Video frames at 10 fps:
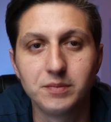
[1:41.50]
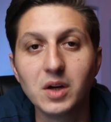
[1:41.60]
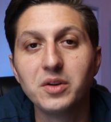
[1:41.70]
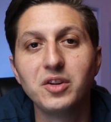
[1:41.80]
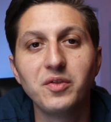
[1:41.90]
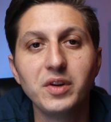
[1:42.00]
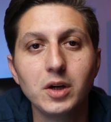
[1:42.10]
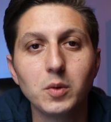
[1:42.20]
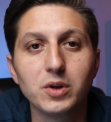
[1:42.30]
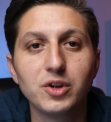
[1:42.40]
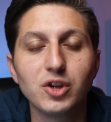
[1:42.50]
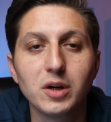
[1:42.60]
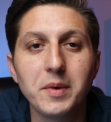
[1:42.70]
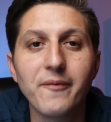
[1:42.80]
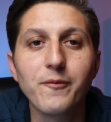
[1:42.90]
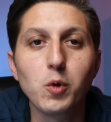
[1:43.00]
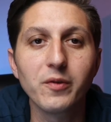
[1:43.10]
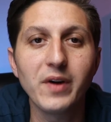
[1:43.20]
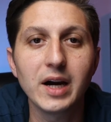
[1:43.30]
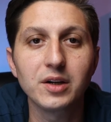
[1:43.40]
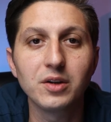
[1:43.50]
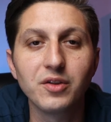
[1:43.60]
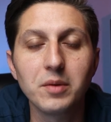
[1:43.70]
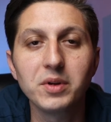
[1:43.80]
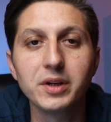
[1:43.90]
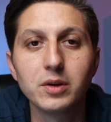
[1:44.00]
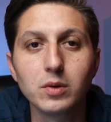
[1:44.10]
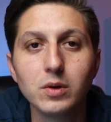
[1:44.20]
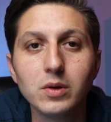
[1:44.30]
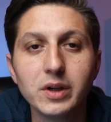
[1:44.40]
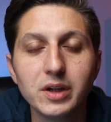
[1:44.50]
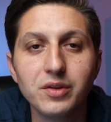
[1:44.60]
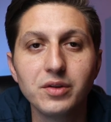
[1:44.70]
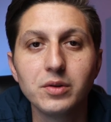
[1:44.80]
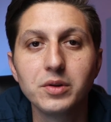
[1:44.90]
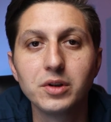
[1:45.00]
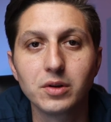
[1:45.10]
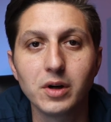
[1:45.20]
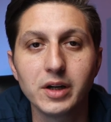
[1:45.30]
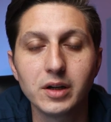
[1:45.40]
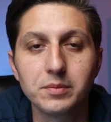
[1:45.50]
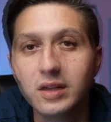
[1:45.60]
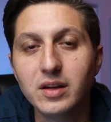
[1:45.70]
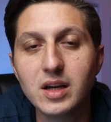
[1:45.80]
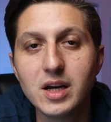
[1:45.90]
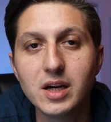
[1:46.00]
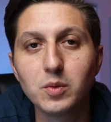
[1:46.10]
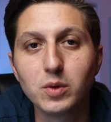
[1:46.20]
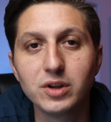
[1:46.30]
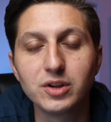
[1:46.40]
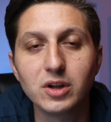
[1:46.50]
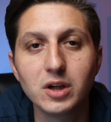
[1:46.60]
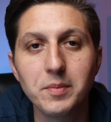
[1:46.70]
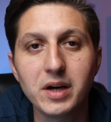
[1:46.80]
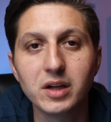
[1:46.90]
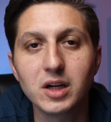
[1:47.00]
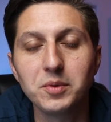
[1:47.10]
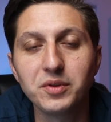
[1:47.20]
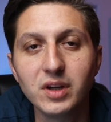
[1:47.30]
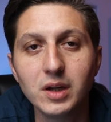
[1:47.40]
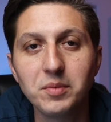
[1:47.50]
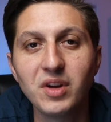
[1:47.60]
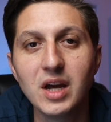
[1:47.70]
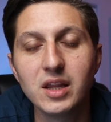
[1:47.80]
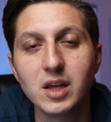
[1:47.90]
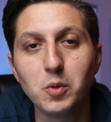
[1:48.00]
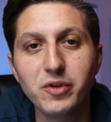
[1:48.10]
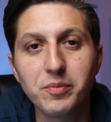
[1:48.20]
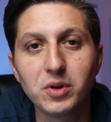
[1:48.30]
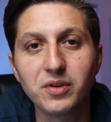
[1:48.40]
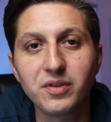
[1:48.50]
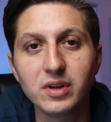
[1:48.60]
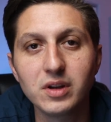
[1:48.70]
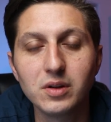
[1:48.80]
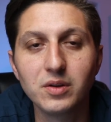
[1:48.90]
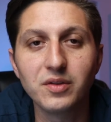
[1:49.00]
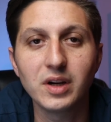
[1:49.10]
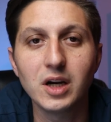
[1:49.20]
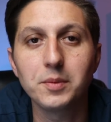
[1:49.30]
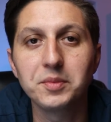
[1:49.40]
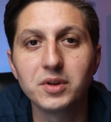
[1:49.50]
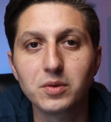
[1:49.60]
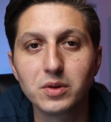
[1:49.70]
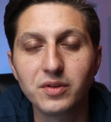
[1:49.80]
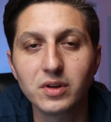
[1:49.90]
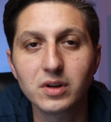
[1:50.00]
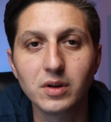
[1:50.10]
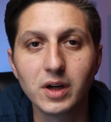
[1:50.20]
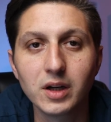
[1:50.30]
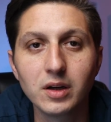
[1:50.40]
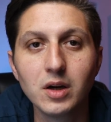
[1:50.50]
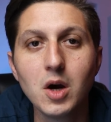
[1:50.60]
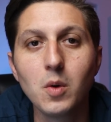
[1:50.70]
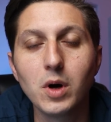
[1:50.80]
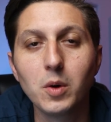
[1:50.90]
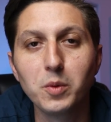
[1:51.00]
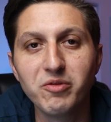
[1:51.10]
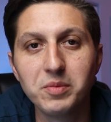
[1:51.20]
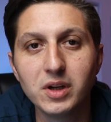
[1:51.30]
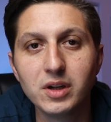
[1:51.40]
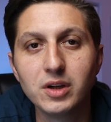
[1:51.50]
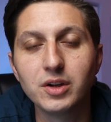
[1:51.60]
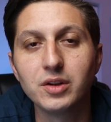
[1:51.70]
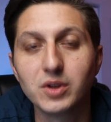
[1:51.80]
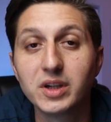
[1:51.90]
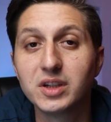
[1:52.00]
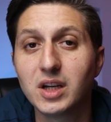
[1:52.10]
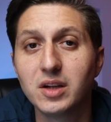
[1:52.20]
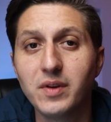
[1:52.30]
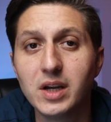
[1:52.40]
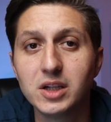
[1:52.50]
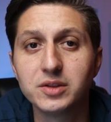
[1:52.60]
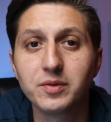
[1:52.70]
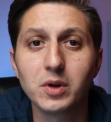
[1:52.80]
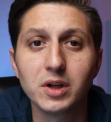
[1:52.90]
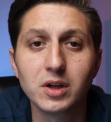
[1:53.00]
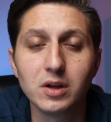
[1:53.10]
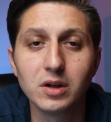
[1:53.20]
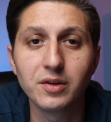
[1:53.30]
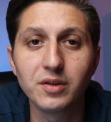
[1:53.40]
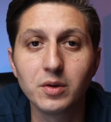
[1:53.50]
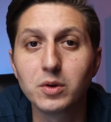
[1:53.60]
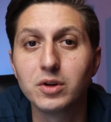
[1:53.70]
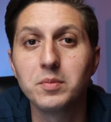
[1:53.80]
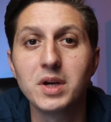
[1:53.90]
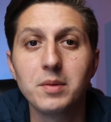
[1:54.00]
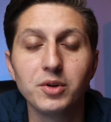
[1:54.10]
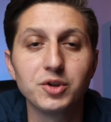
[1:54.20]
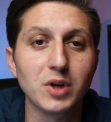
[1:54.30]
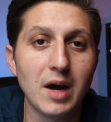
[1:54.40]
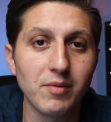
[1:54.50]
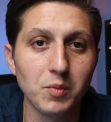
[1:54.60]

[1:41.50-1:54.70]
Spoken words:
Now, in this video, we're going to talk about 4 factors that play a role into your credit. In the end, we're going to talk about a couple tips that we've personally used that helped increase our credit while we've been trying to take advantage of credit cards in order to be able to travel